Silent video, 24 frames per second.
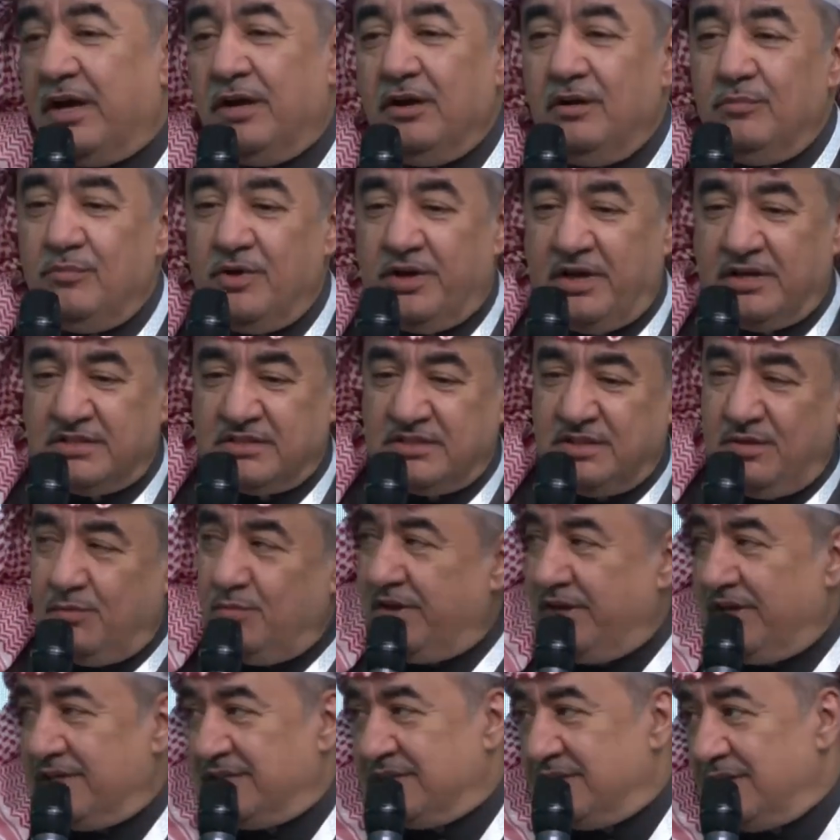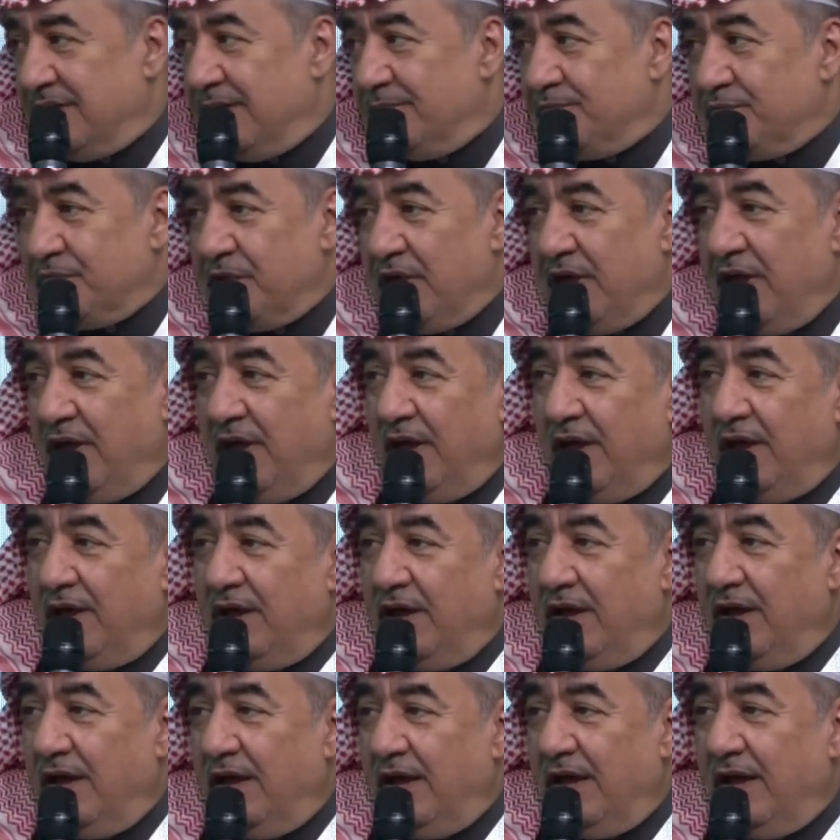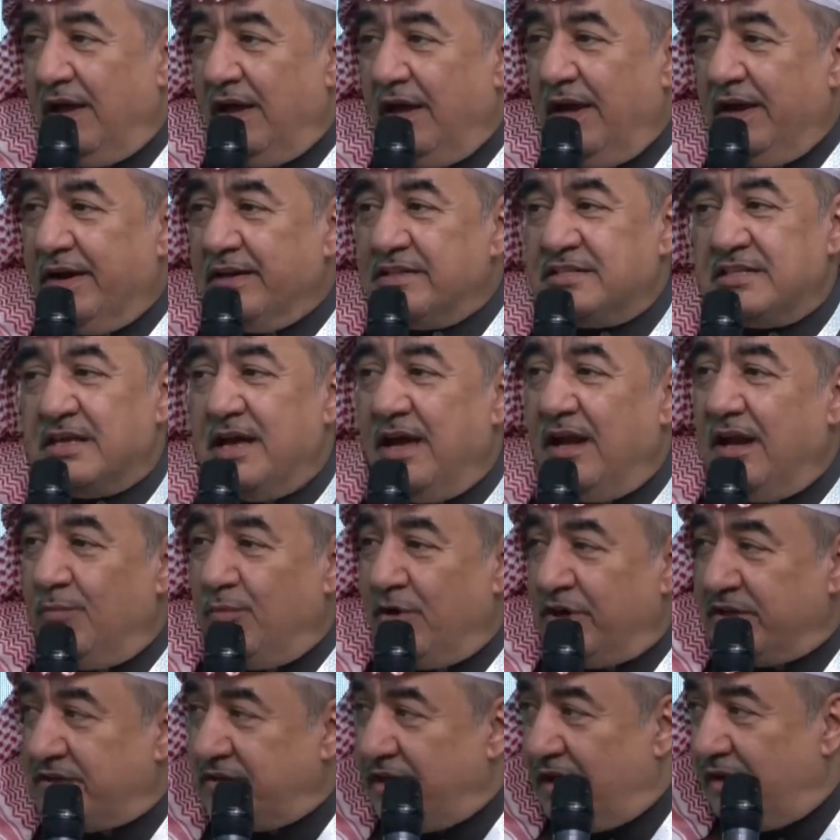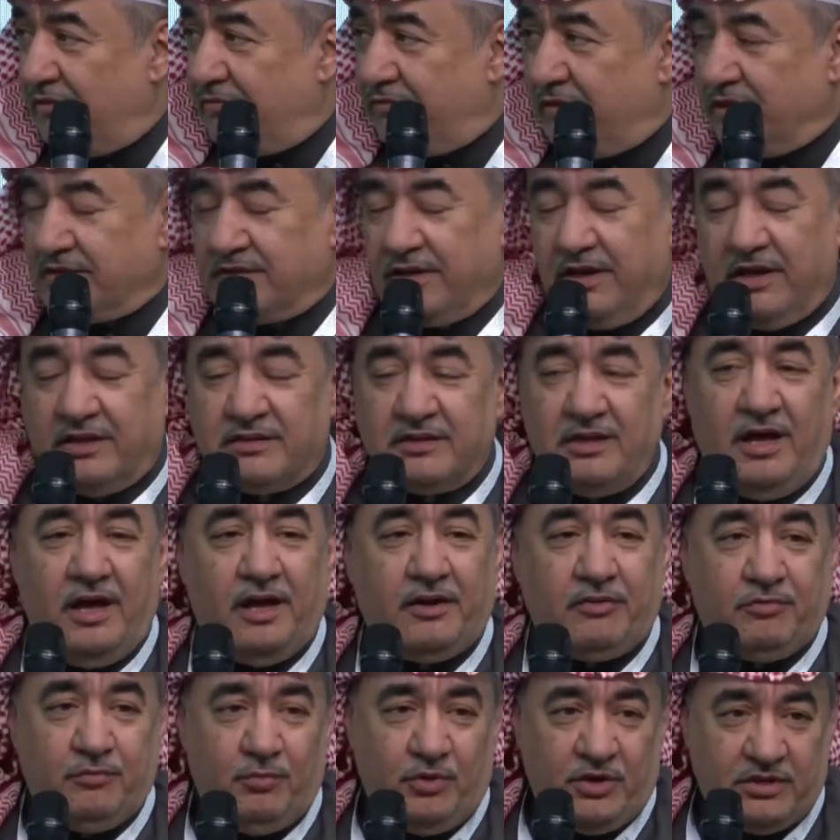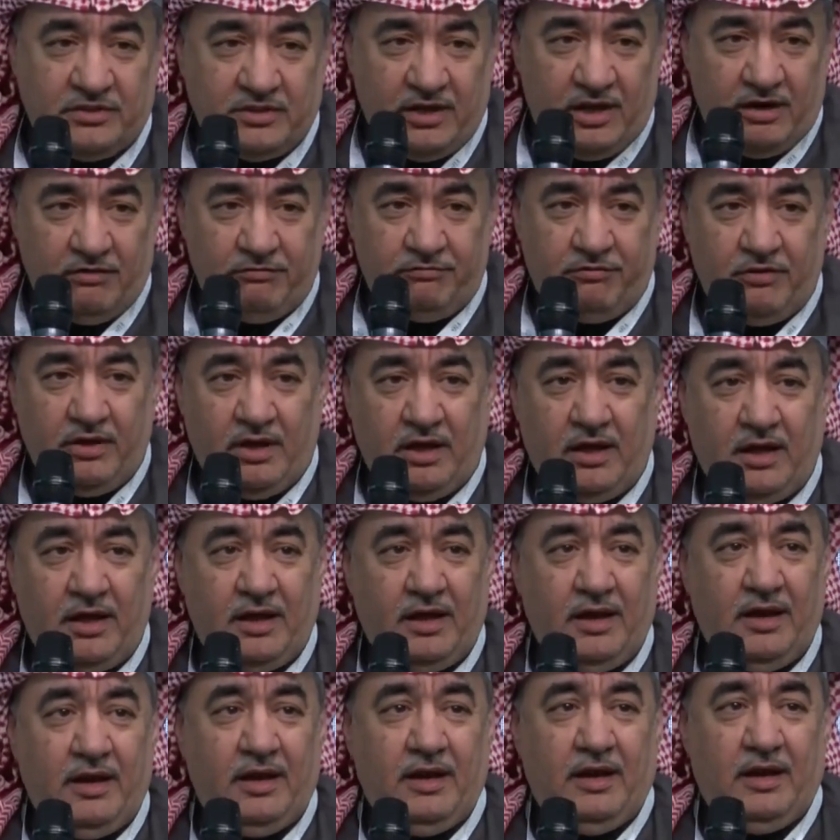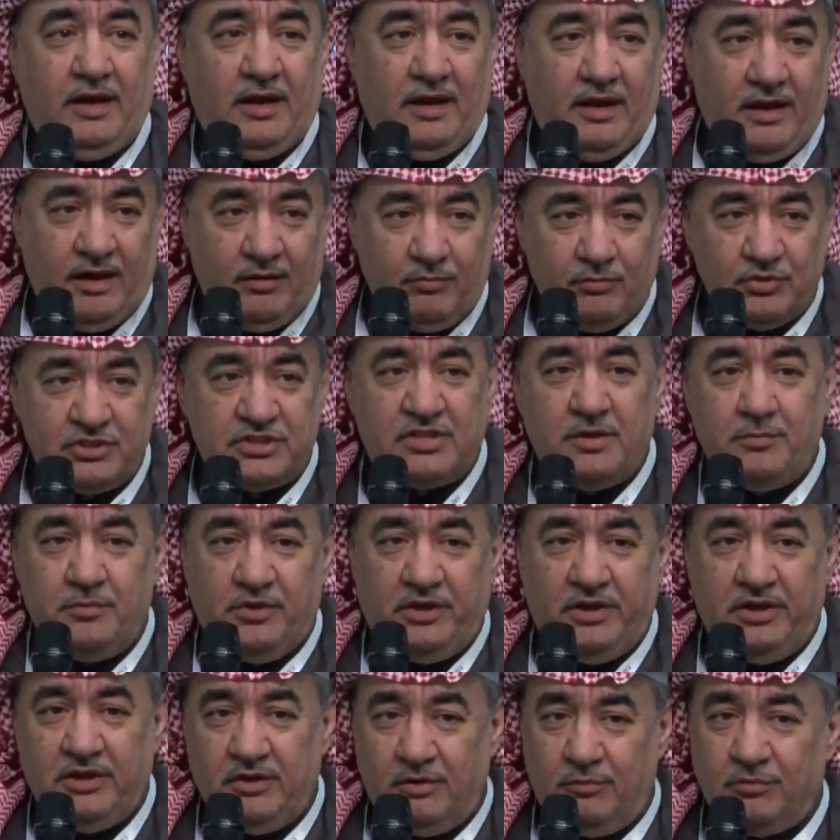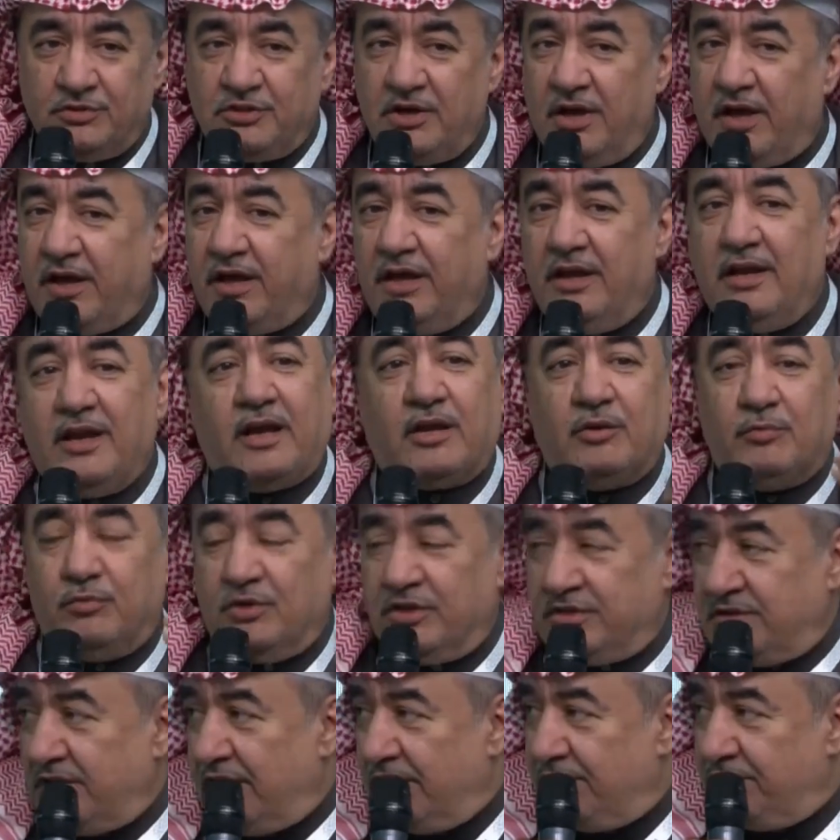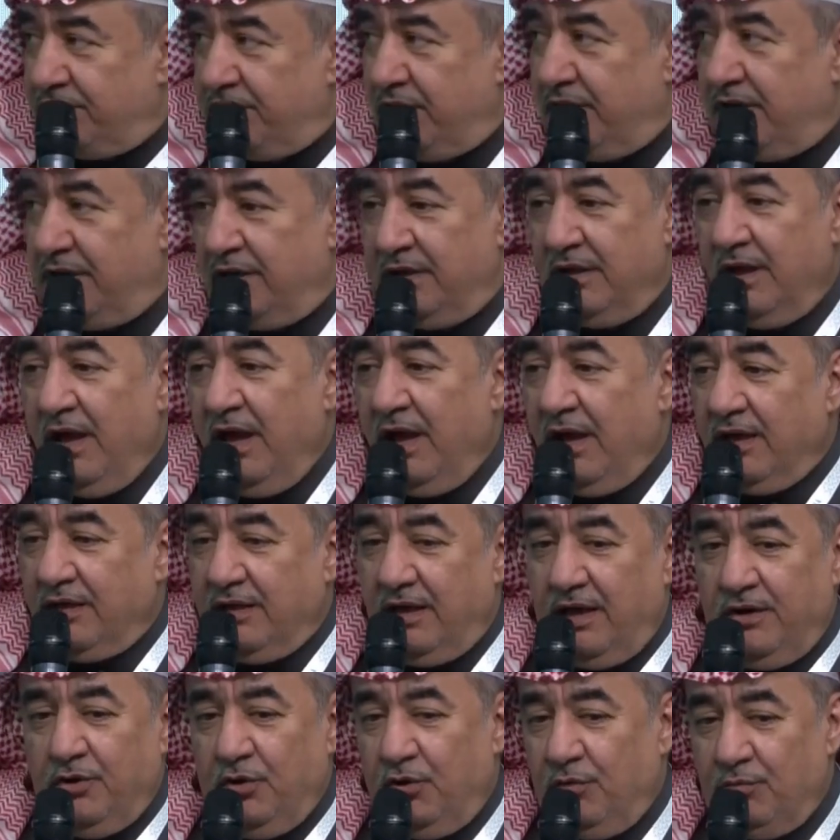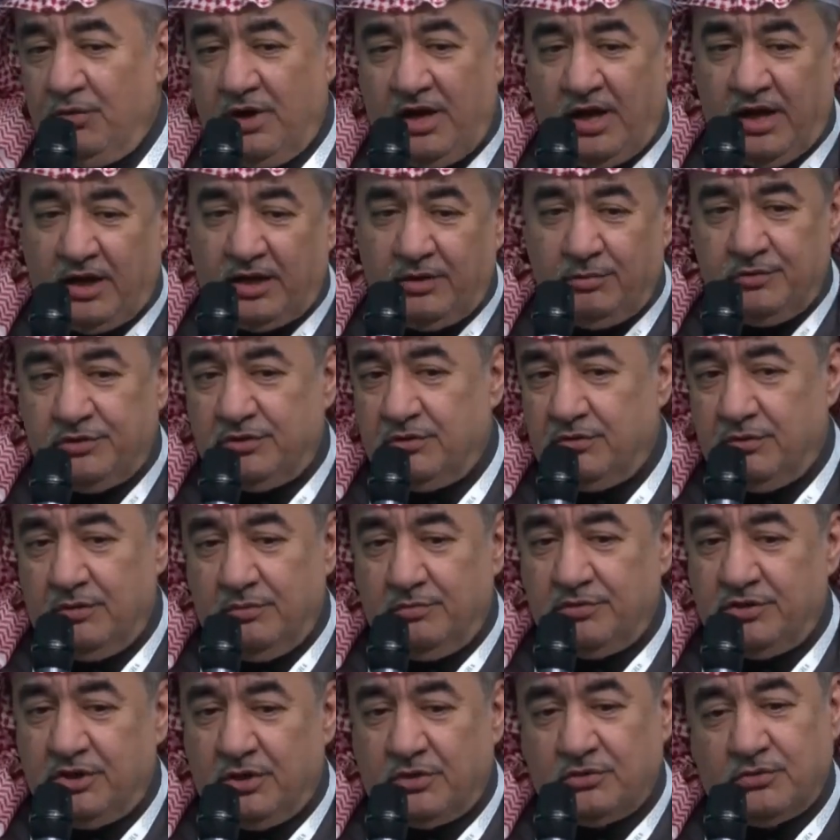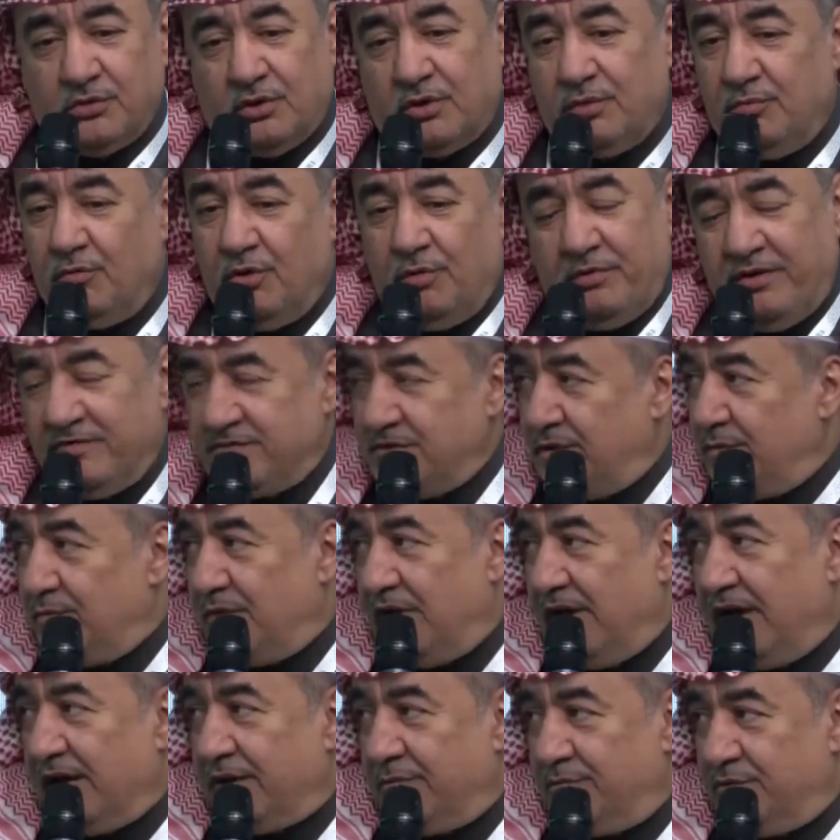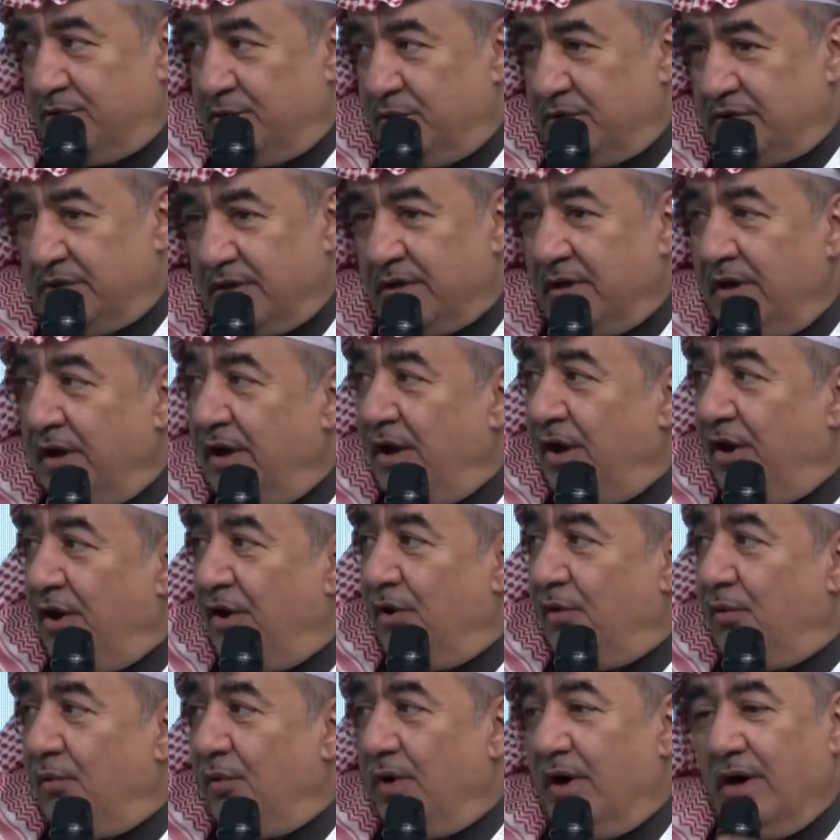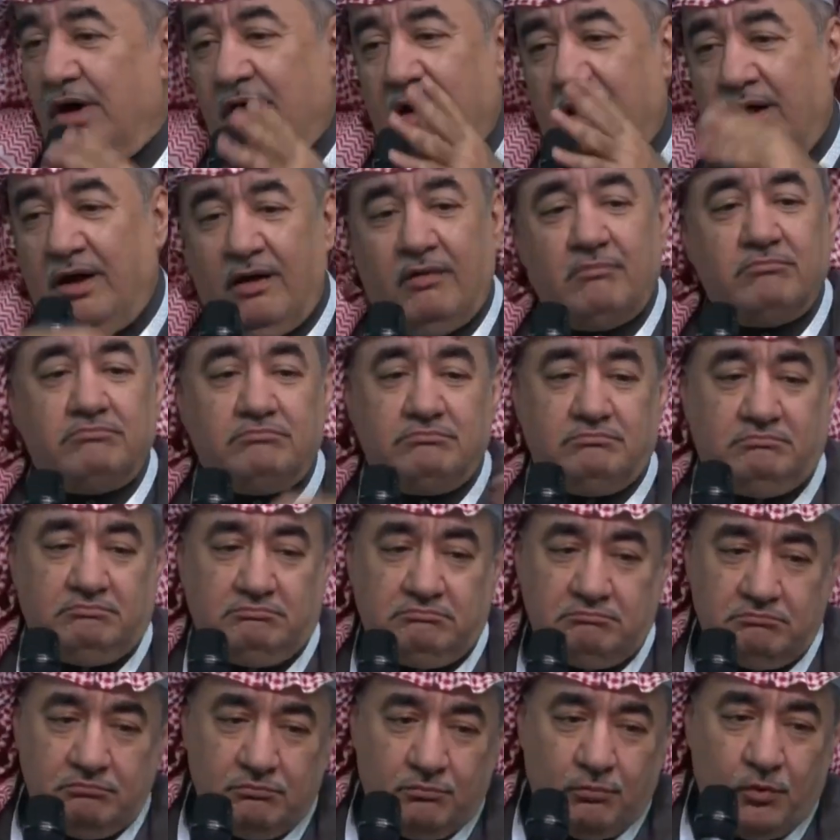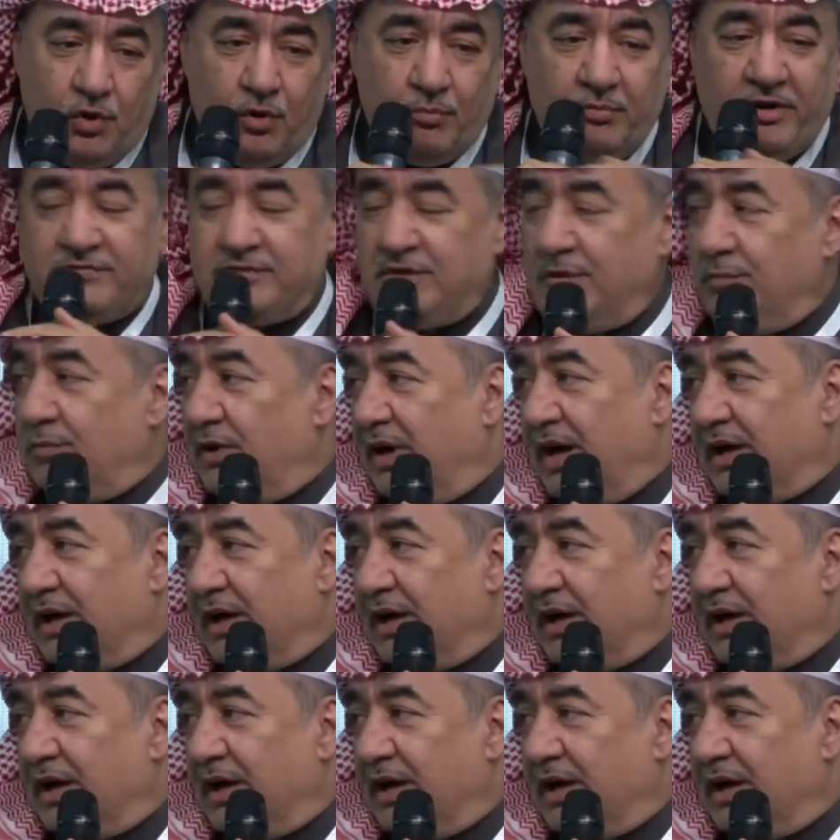in a company, you have to differentiate between one platform and other platform. The message has to be different. The listeners, your clients in TikTok are different from Twitter.